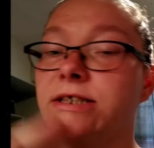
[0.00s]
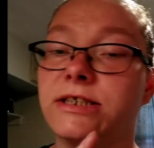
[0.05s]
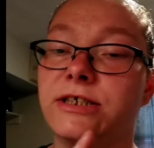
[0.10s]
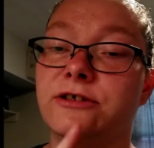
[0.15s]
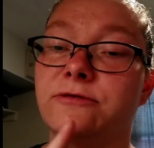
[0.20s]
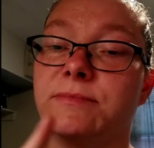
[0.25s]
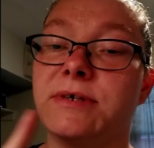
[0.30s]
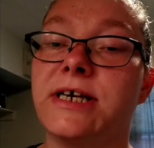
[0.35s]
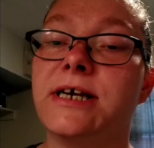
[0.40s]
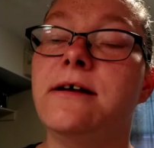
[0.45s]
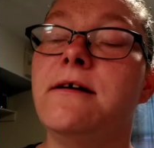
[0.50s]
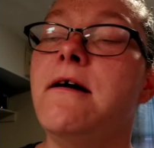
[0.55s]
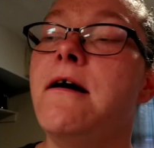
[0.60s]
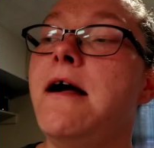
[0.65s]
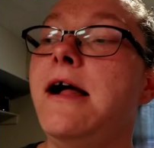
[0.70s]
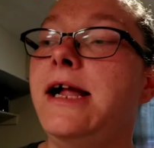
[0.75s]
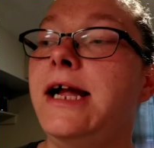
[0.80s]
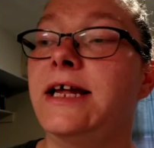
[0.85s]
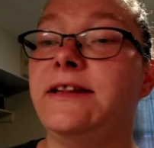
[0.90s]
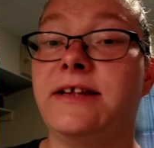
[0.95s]
excuse me,
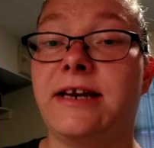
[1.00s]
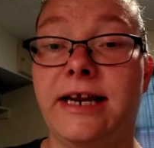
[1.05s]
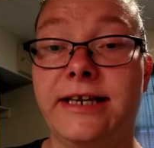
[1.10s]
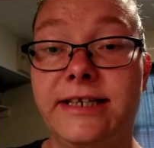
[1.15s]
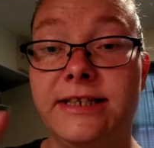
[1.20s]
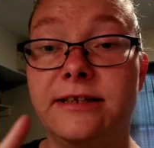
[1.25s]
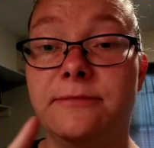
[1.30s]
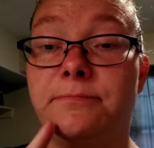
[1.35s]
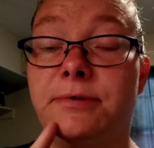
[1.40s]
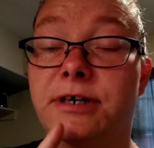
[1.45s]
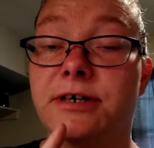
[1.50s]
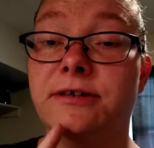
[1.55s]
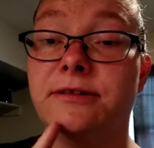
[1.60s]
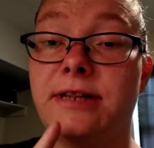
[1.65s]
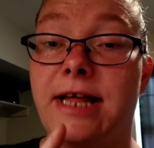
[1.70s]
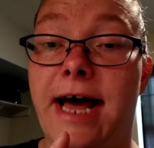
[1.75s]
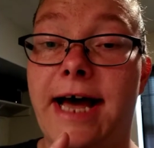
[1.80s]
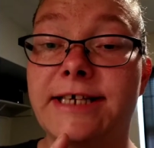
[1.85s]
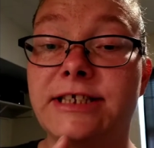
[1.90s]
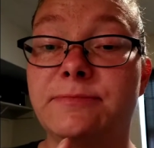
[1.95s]
and then I did the butter
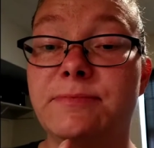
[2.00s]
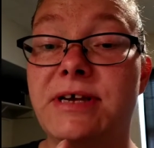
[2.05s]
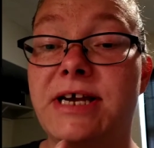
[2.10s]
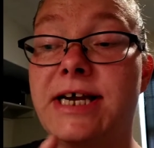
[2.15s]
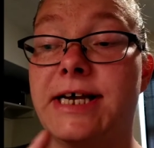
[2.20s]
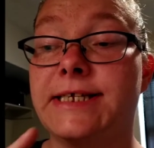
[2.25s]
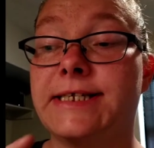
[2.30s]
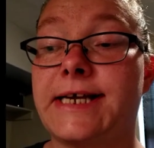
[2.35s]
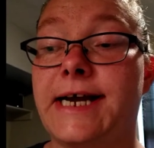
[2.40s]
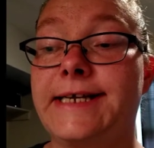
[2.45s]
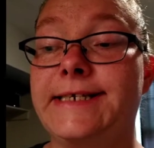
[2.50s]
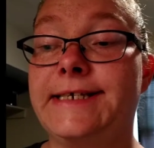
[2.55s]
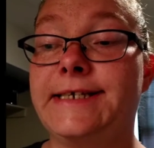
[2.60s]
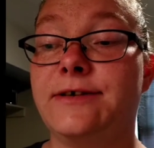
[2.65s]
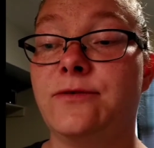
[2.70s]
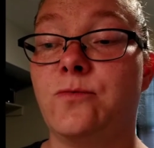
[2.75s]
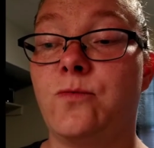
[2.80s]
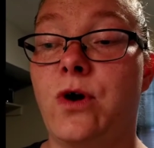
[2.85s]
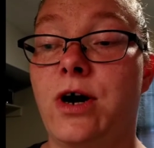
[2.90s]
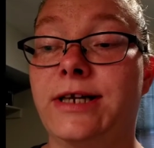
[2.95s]
last because I
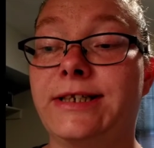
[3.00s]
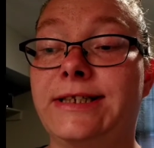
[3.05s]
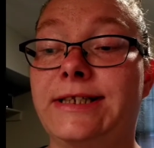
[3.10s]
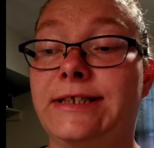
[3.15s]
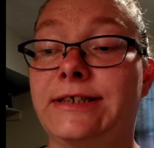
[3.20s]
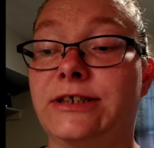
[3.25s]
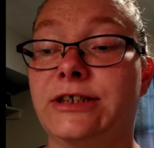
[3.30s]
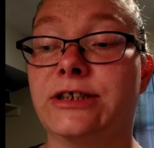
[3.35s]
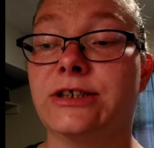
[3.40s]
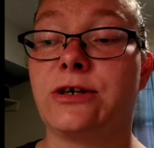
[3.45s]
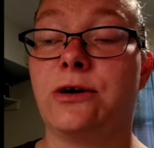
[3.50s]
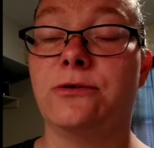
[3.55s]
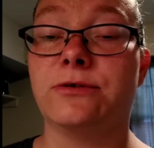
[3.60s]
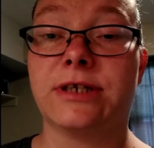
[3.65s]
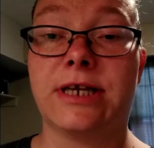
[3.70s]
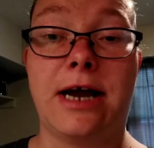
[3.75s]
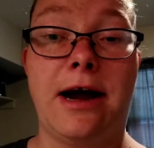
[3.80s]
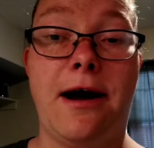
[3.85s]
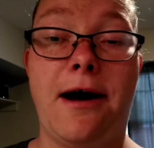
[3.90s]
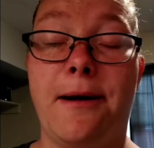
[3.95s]
didn't want the
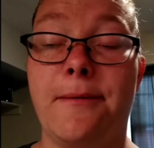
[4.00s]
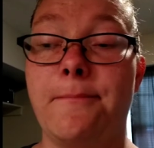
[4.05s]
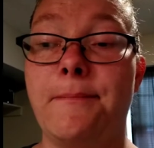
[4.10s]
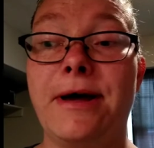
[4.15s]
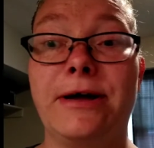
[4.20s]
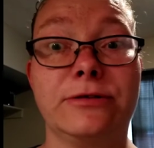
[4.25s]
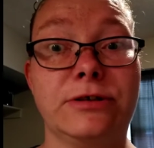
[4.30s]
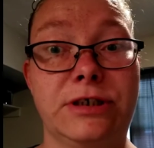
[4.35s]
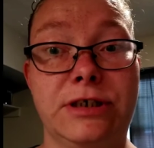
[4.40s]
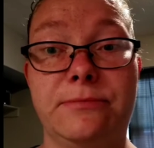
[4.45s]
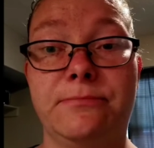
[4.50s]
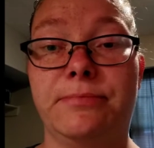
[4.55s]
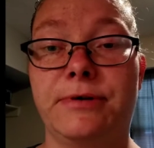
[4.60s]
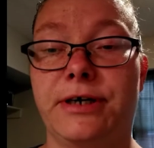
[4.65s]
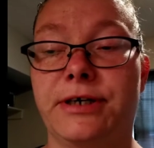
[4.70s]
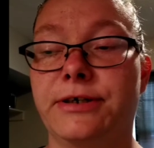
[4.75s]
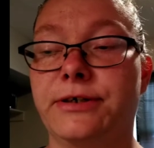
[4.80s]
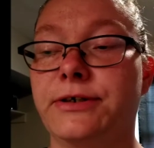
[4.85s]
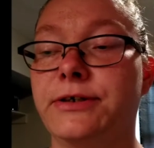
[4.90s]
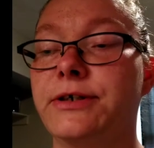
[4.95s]
scalding hot melted
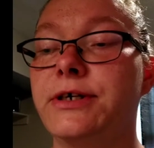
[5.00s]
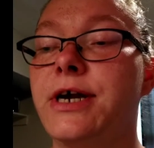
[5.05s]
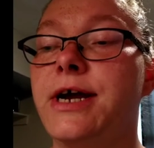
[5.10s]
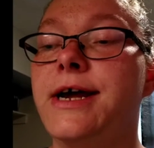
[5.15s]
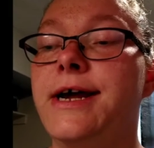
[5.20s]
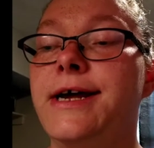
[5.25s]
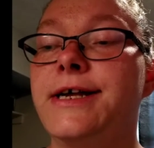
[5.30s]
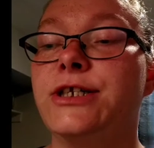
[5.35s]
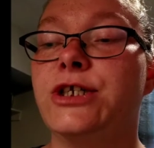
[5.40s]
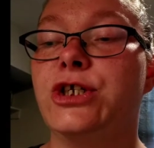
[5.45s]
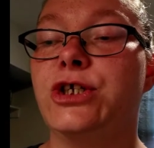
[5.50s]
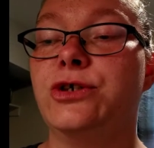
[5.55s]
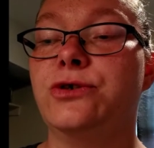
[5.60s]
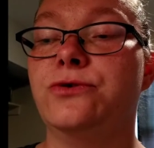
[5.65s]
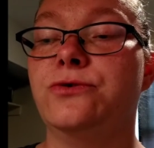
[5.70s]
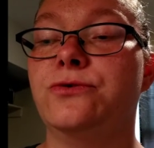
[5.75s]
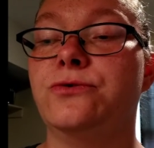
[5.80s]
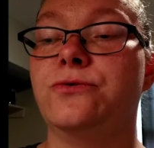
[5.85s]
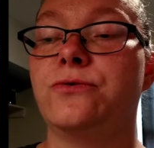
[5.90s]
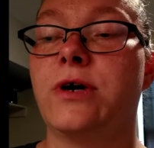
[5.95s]
butter
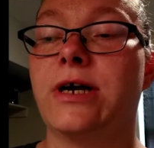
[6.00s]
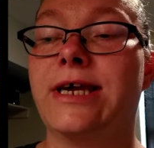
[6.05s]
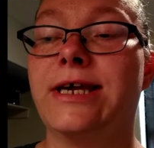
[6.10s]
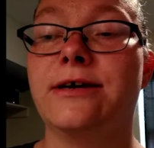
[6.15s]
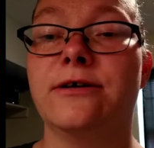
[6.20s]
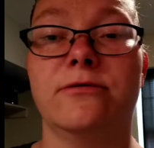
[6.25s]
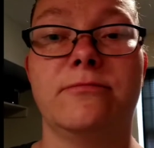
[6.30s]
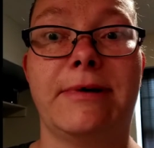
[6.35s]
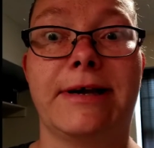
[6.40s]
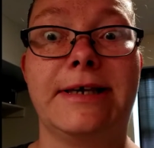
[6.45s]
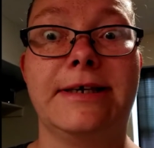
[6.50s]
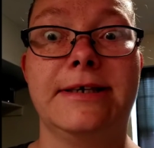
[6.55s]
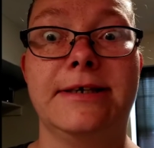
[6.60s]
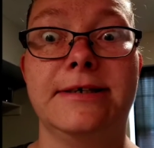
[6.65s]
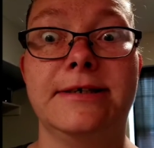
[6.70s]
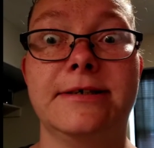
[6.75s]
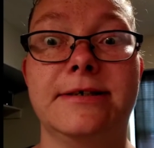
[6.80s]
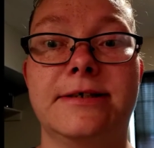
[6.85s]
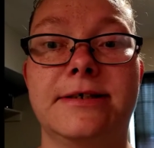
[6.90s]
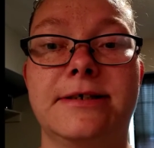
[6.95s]
to kill my
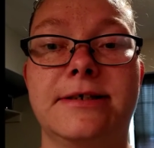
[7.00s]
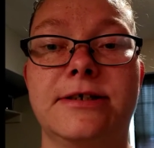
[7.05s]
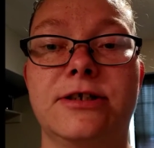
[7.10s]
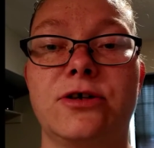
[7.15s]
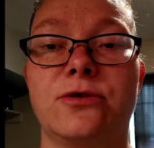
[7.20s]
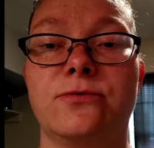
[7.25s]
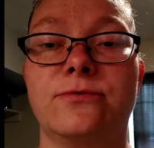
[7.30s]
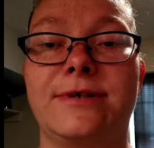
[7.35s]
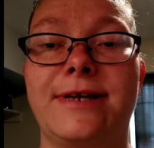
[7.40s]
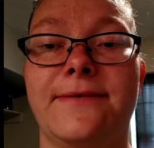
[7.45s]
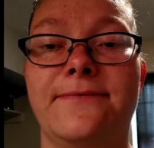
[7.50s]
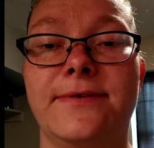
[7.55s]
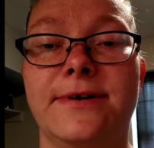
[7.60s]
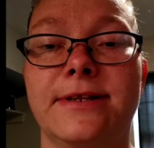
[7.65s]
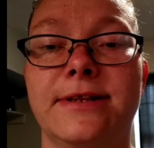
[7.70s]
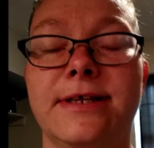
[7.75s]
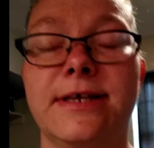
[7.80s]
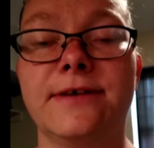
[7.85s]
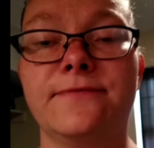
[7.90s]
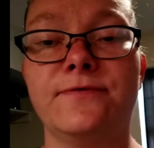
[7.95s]
yeast. So
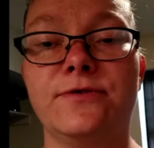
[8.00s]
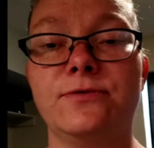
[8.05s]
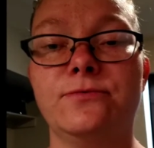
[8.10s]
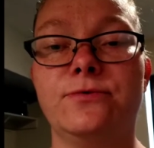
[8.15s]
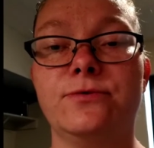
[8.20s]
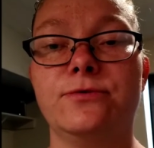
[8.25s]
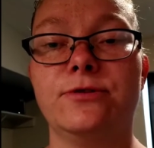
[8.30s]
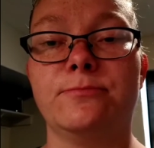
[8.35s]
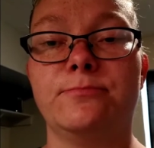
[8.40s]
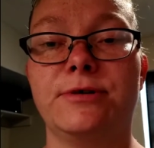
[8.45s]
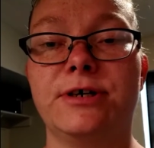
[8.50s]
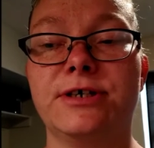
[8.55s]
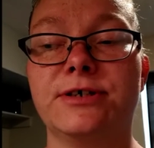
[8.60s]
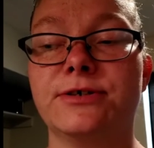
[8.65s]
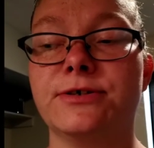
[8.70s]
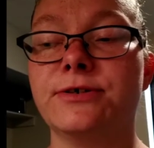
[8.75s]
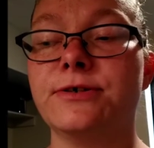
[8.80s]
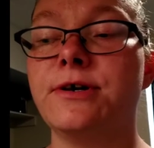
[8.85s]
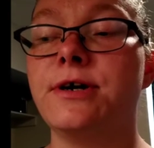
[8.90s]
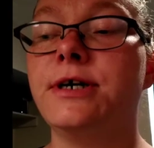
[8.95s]
definitely if you do the
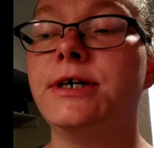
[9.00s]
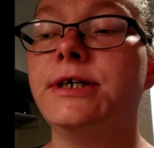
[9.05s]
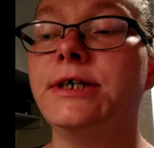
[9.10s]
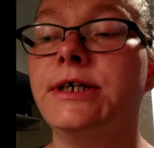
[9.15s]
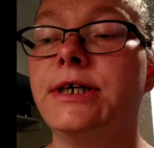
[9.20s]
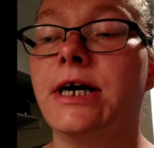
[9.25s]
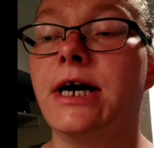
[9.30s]
butter